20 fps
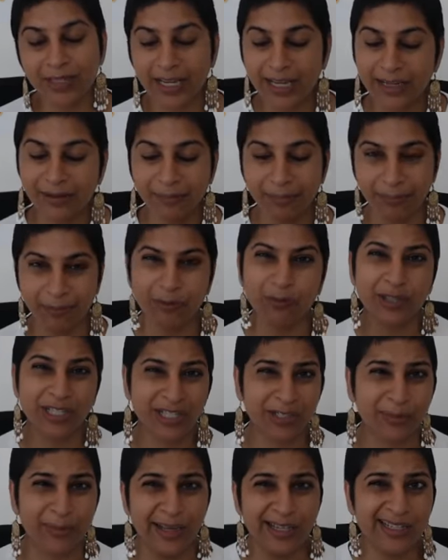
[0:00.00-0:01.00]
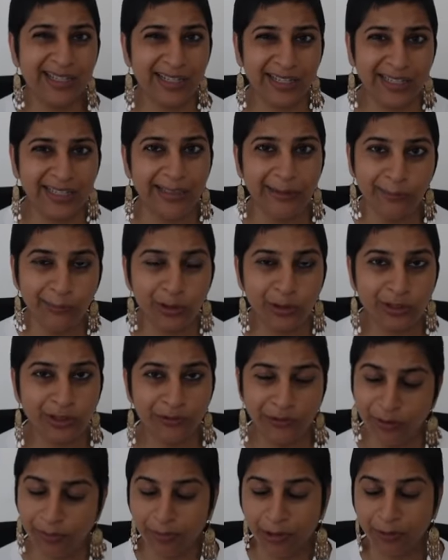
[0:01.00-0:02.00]
and which is basically most
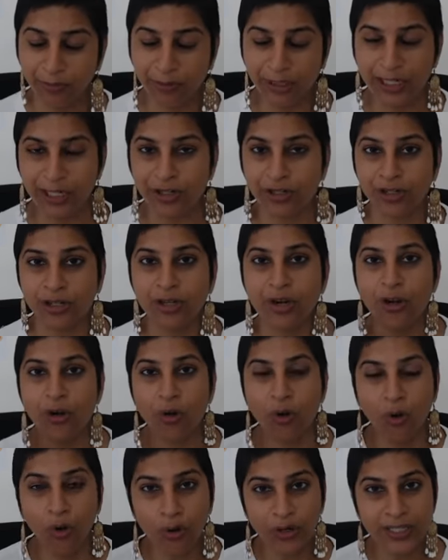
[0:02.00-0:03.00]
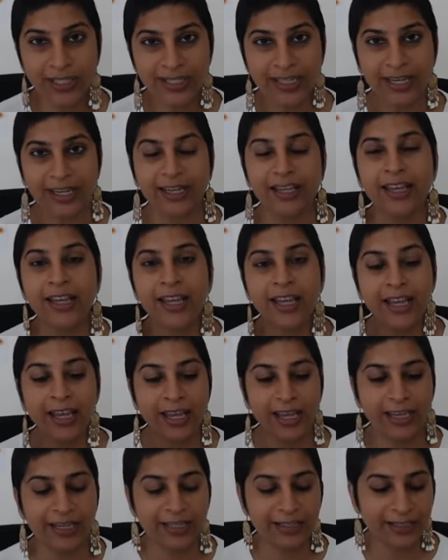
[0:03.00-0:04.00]
of the population, hosting
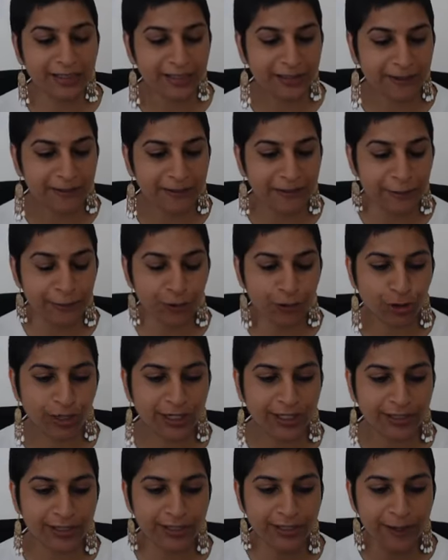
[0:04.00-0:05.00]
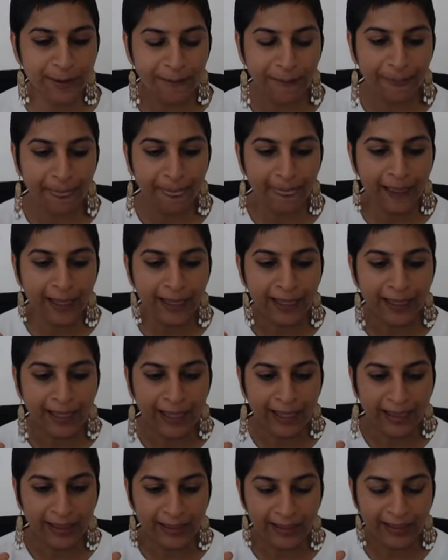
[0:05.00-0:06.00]
is just
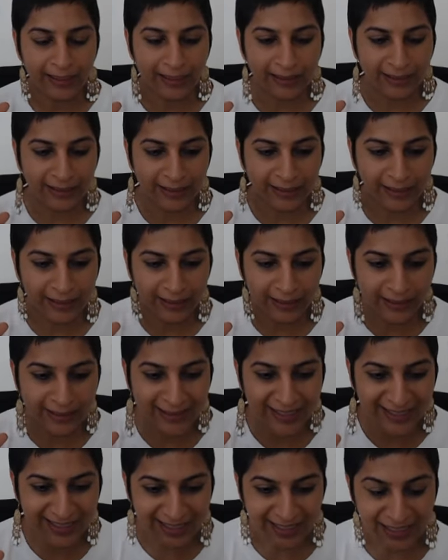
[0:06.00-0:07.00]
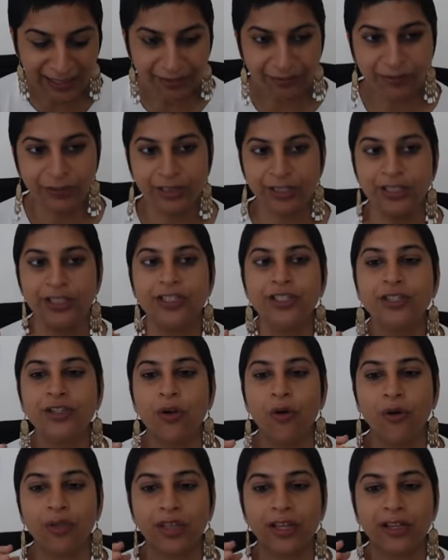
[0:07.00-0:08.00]
the servers
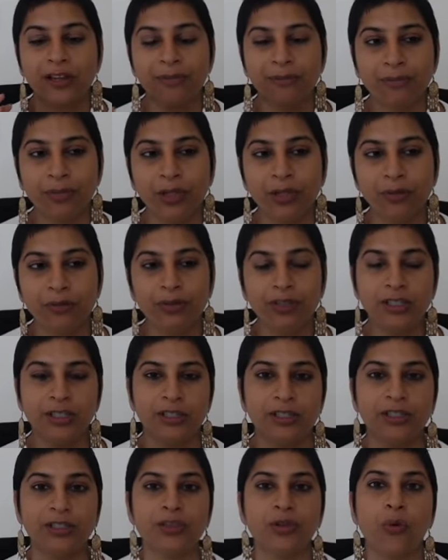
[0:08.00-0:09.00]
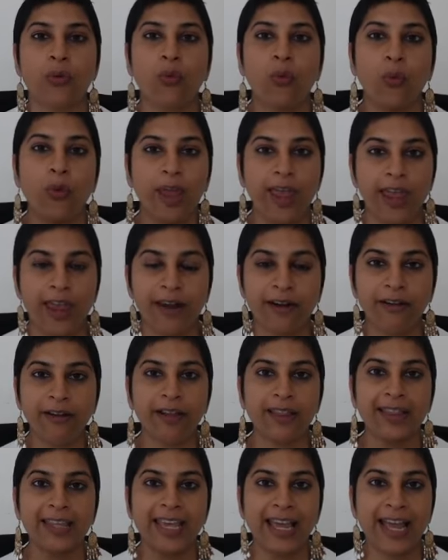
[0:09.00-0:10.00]
or the computers
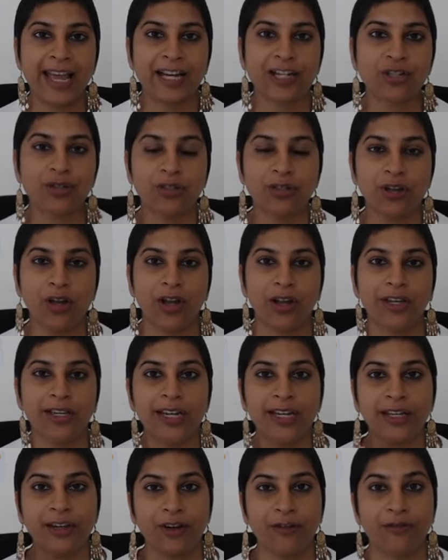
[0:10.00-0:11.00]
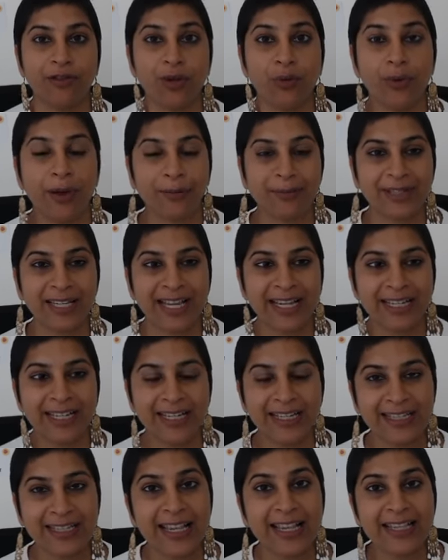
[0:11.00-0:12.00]
where the actual content of your website
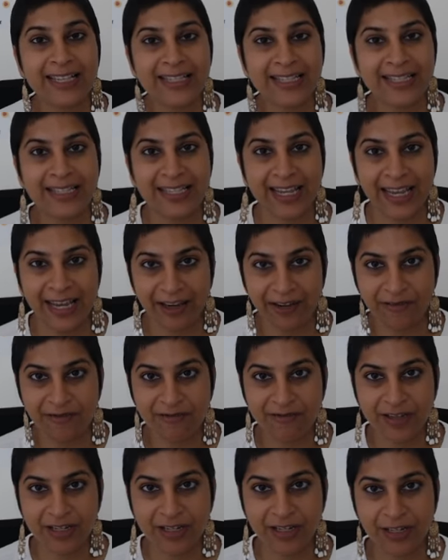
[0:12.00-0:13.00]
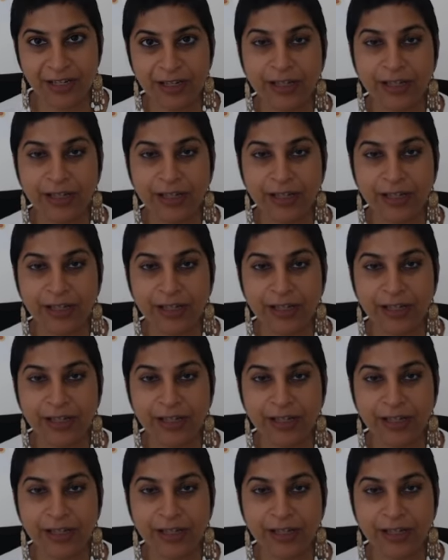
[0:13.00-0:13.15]
is saved.